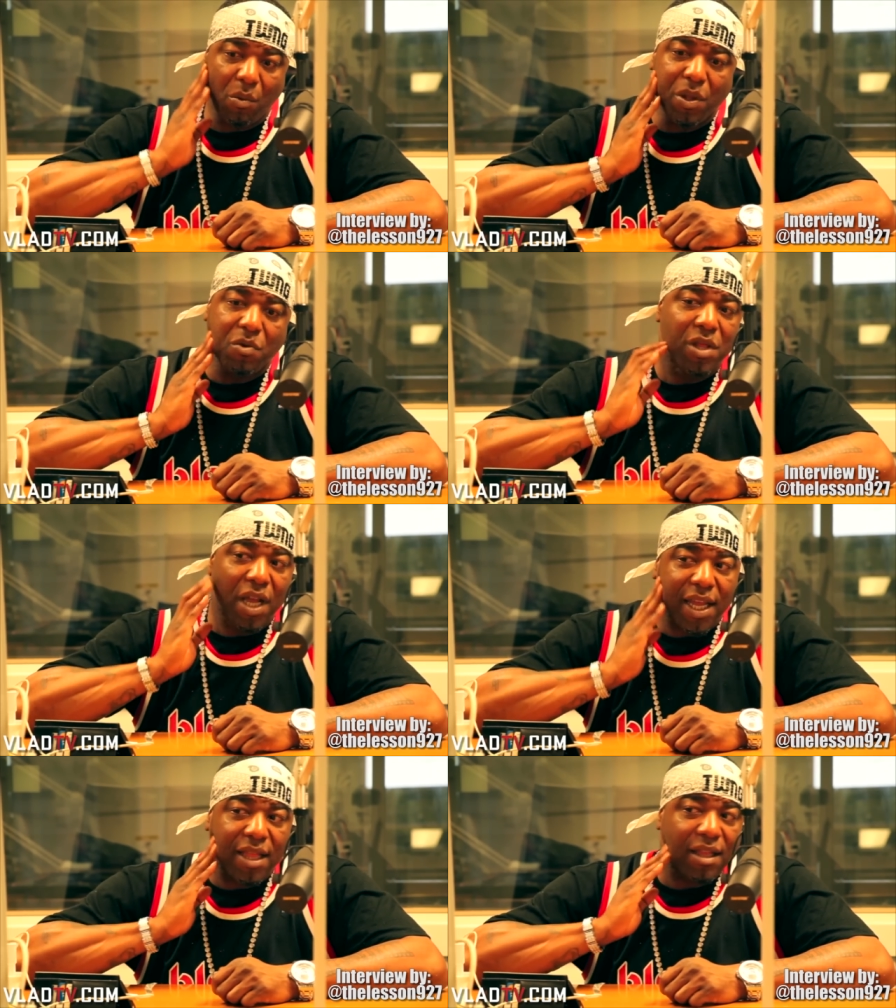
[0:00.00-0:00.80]
when you
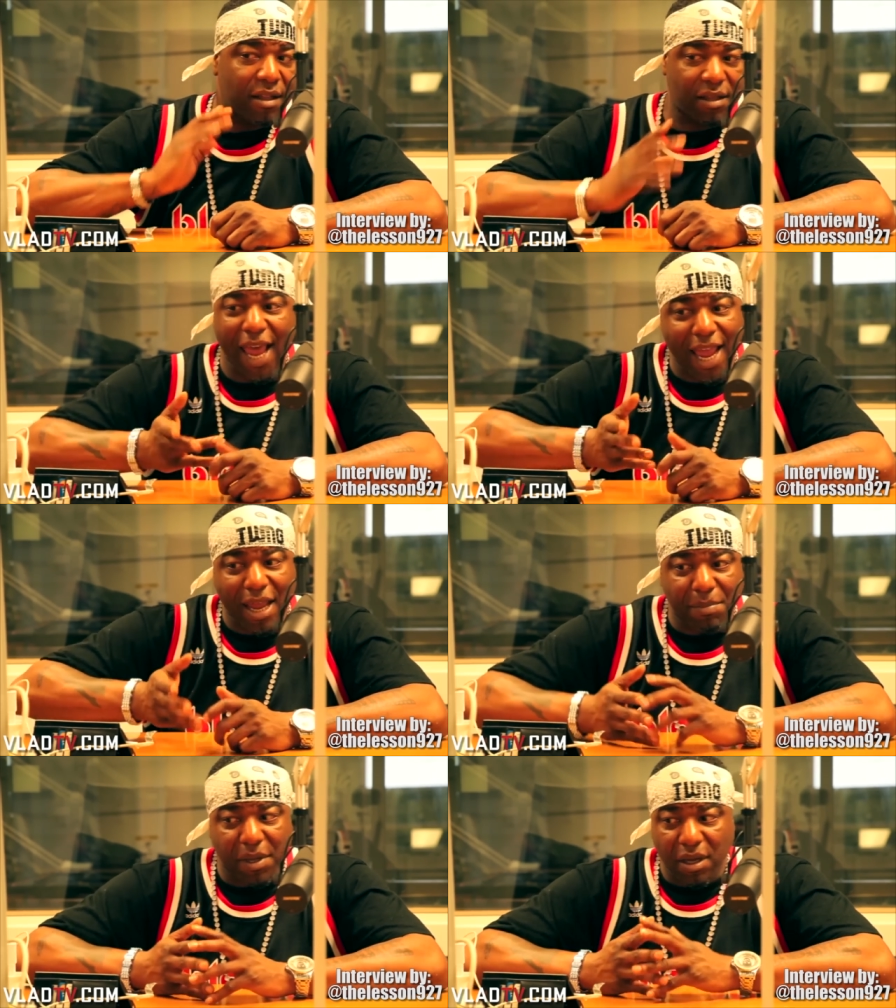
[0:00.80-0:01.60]
look at the
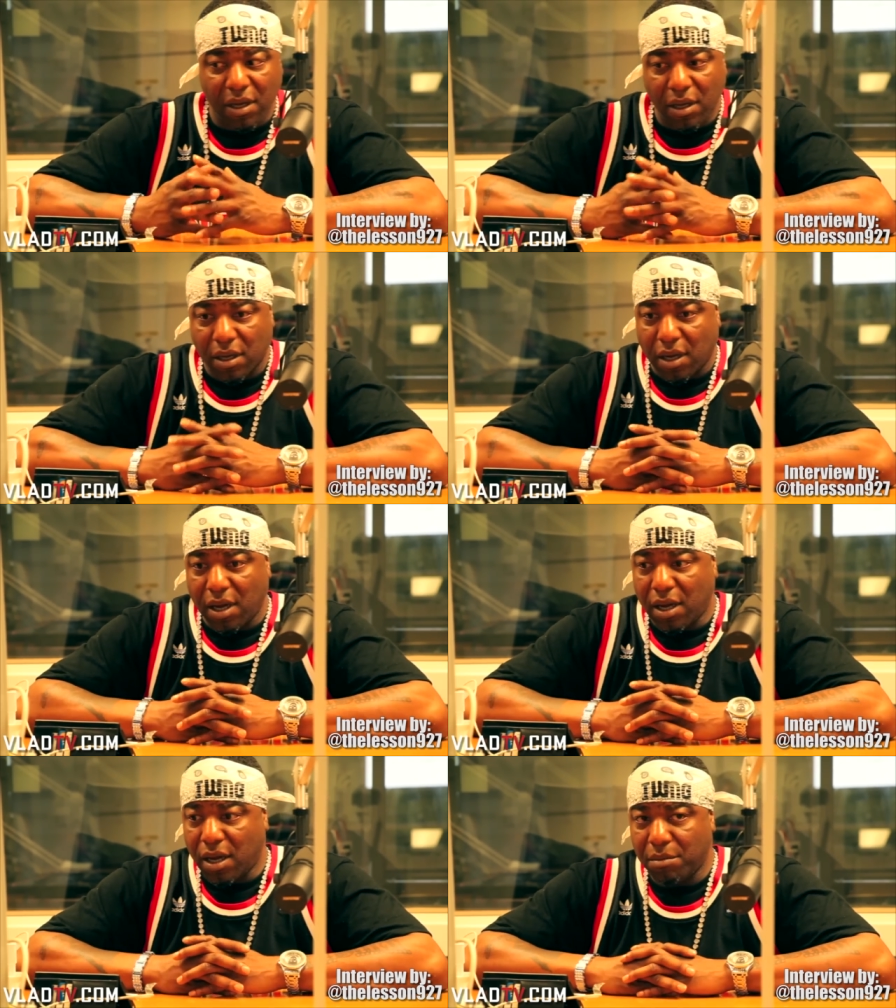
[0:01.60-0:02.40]
tape,
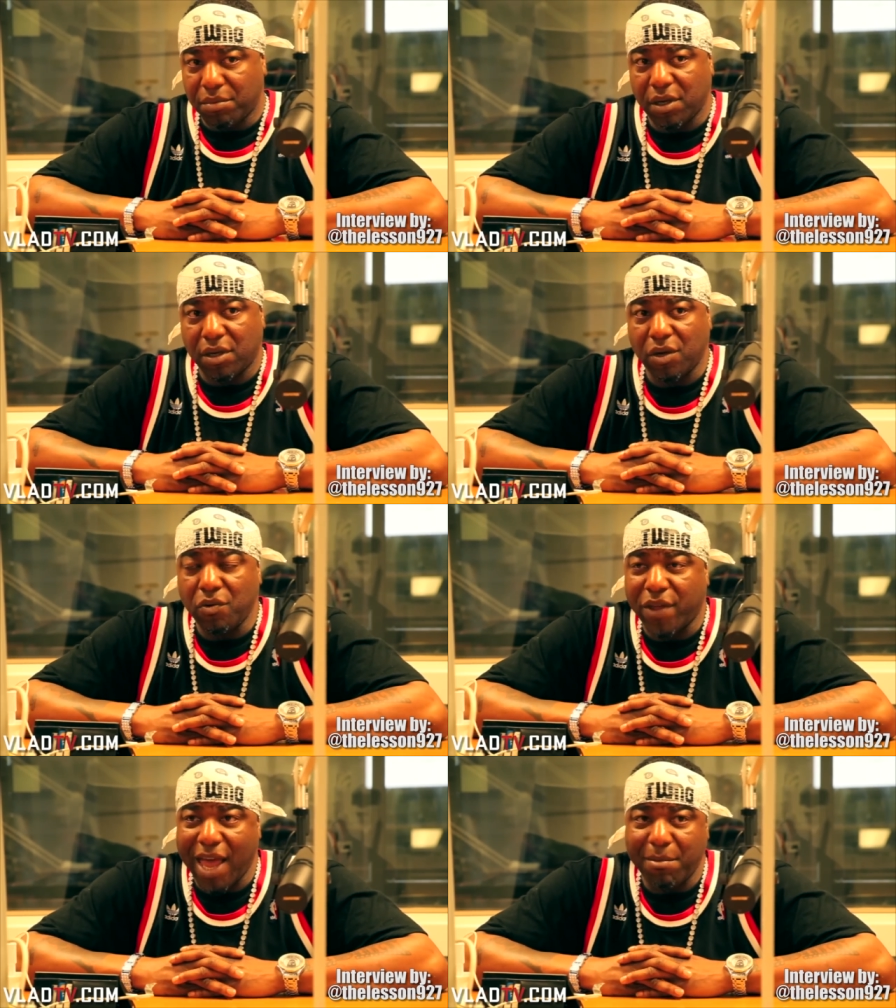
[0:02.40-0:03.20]
um, the
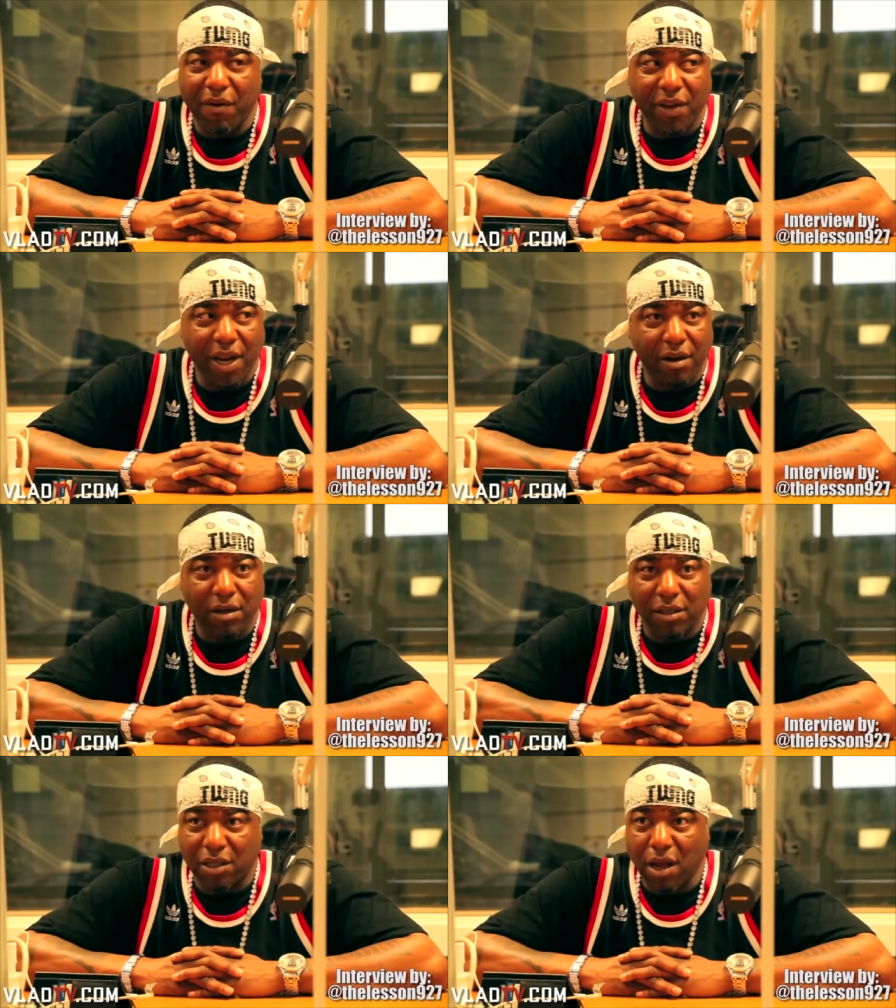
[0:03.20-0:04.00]
dude came over there
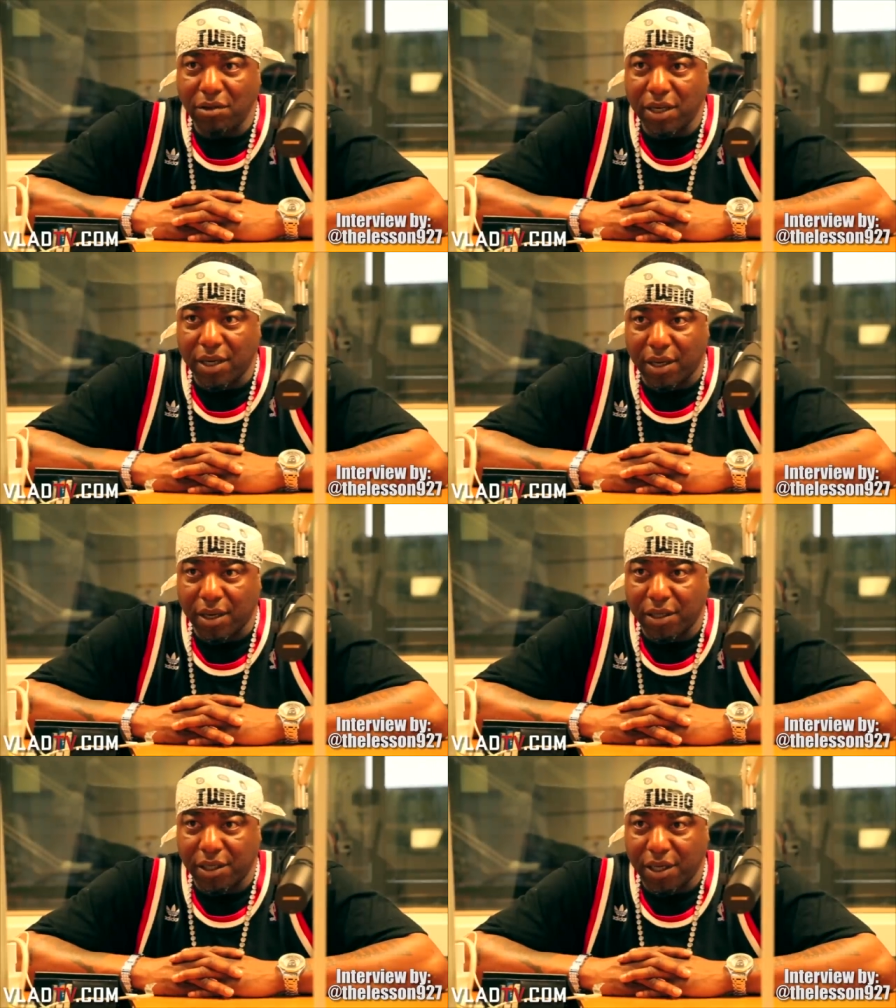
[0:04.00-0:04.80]
and assaulted
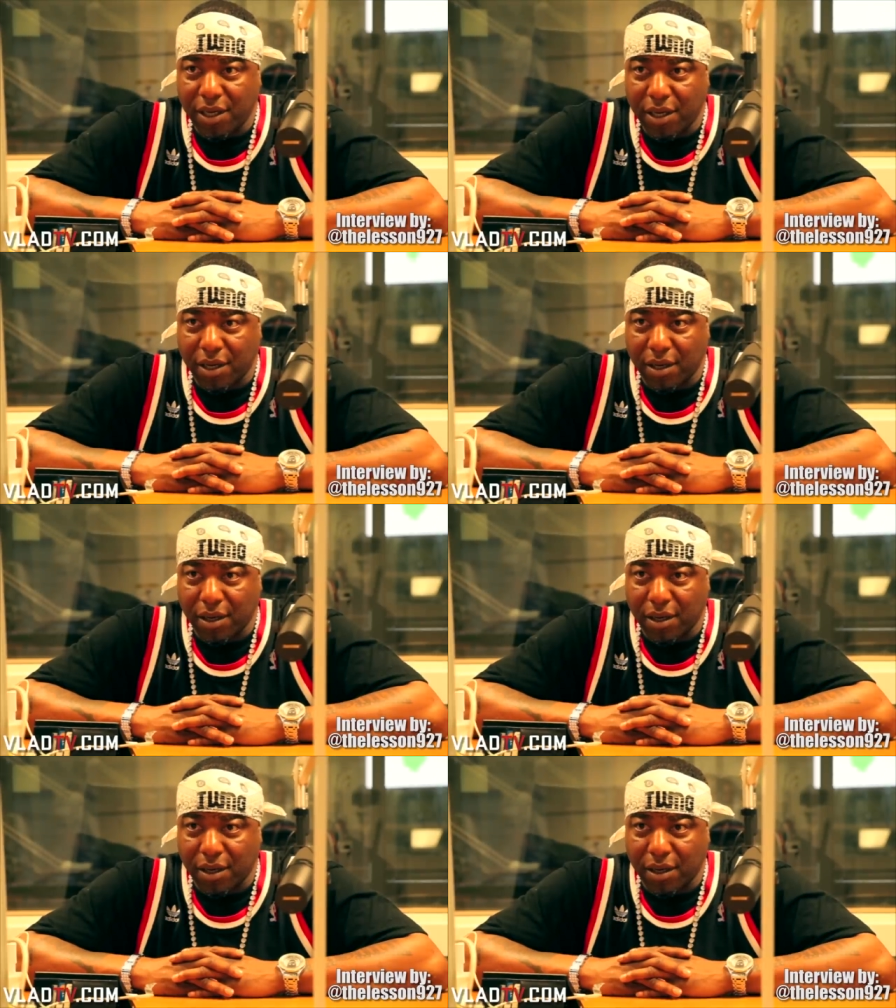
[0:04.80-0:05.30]
Suge.